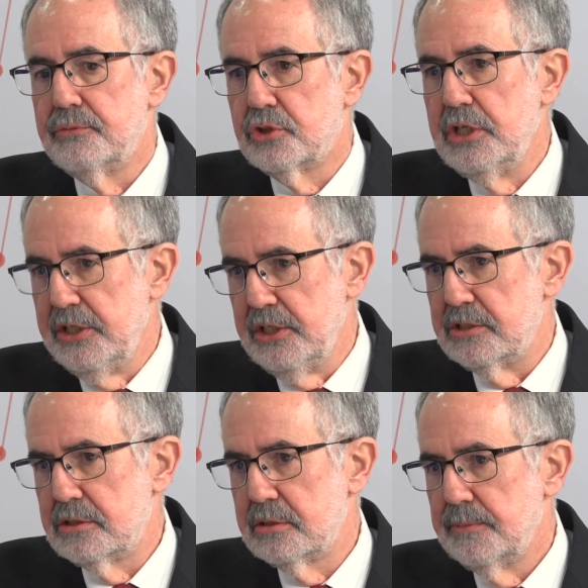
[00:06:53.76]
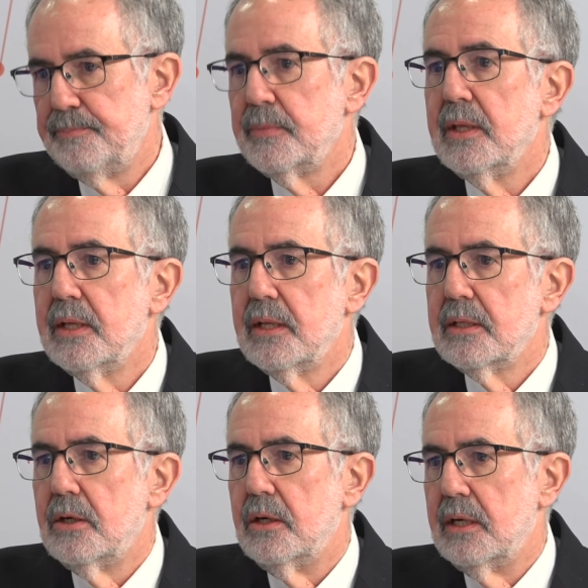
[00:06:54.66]
3 years,
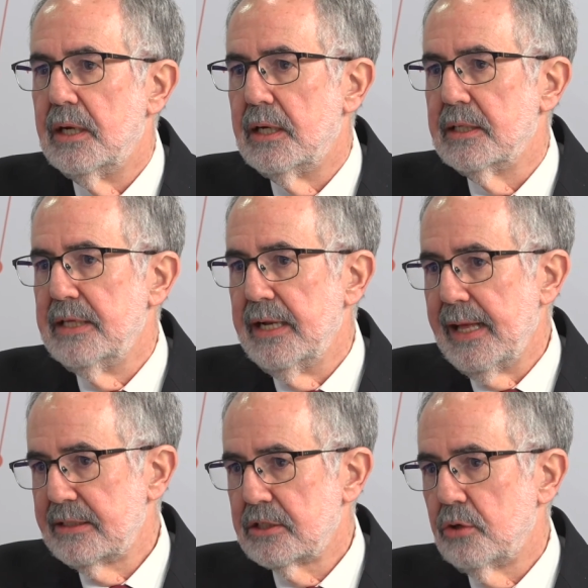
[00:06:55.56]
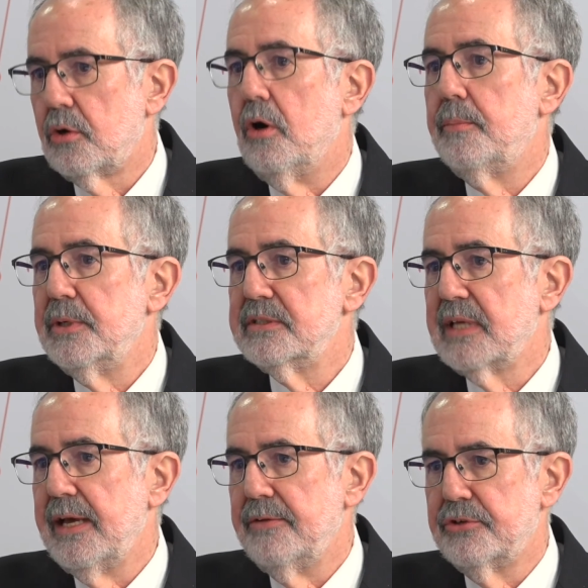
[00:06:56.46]
the electrical companies
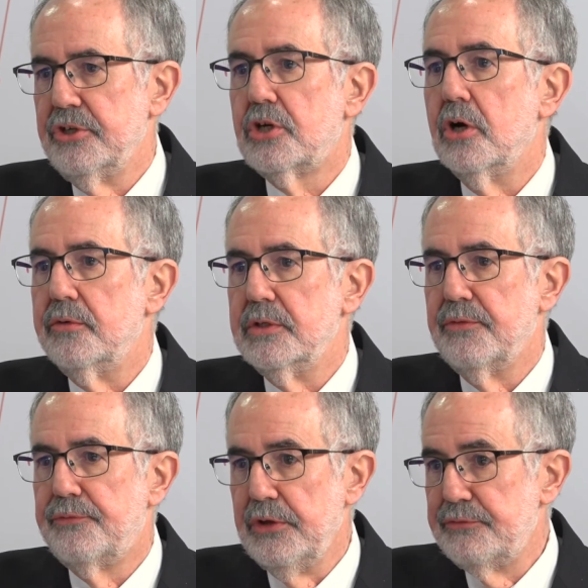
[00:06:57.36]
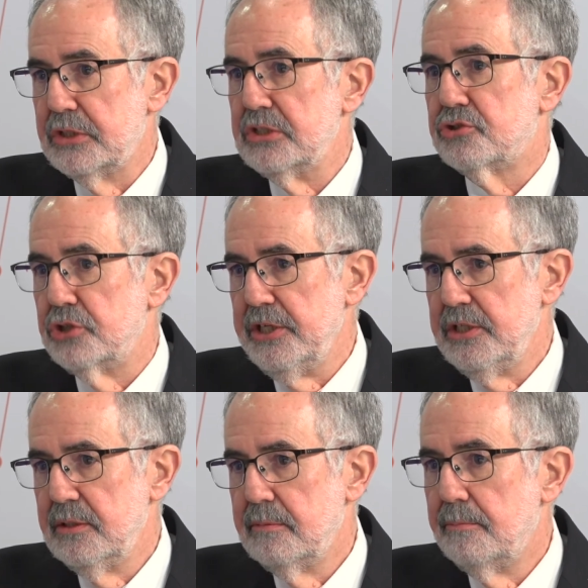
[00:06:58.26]
have recovered
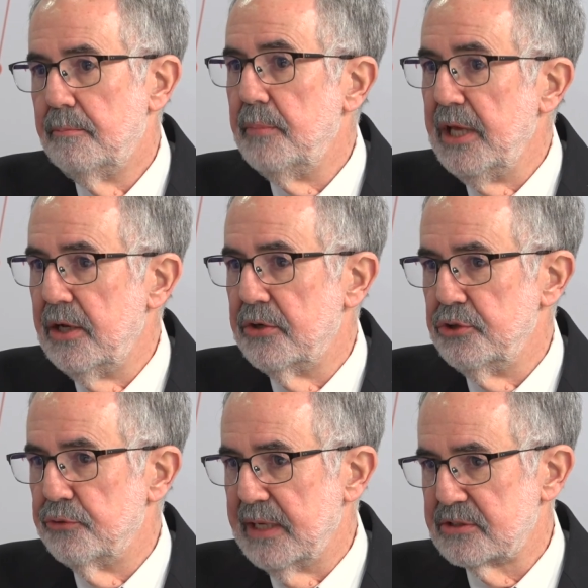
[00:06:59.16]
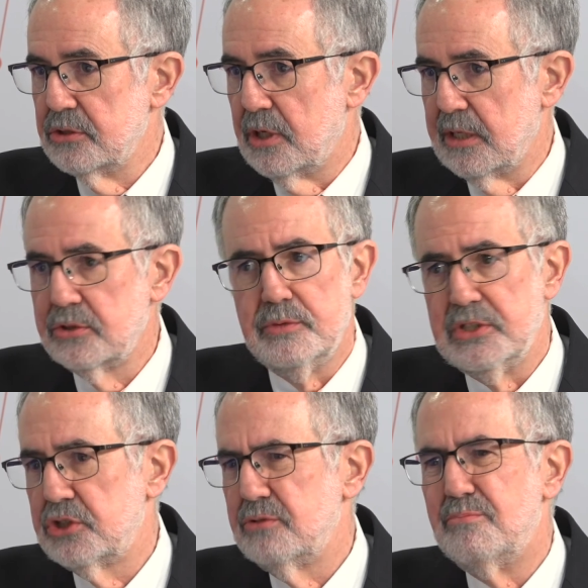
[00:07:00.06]
53 million US dollars,
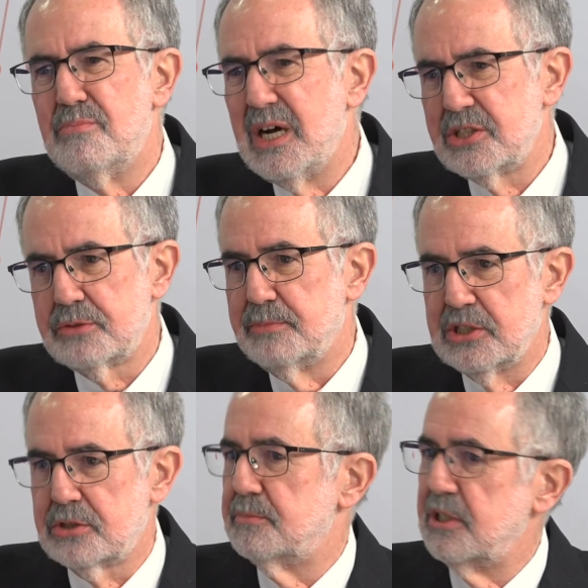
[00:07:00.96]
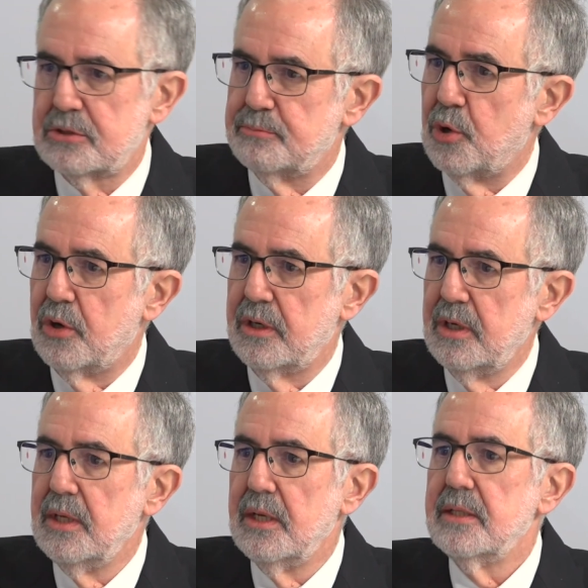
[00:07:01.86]
which much, much, much more
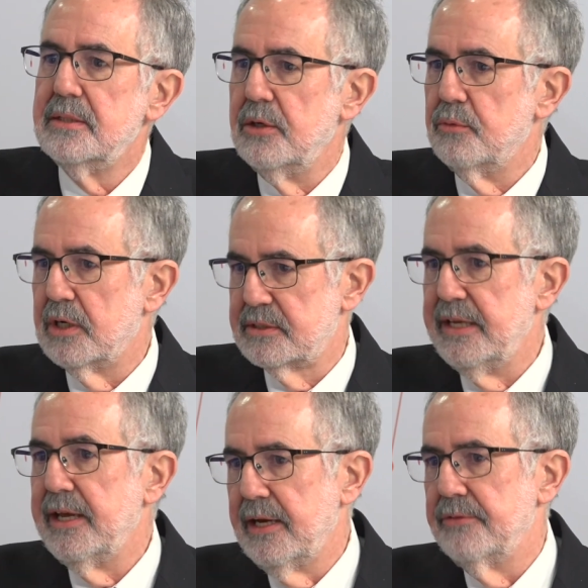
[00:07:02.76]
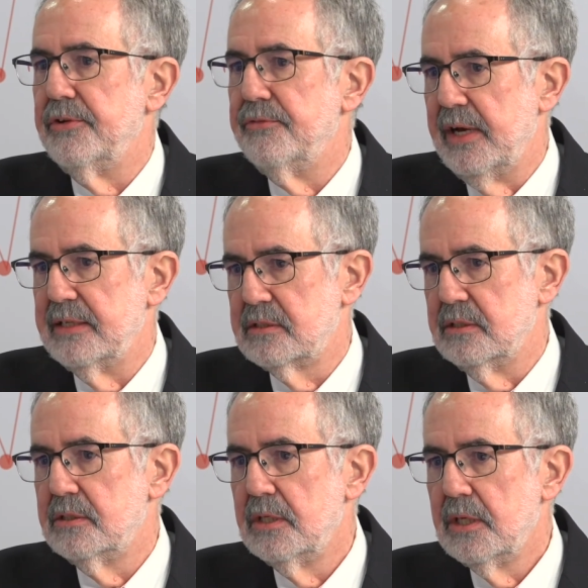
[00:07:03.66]
than what they have invested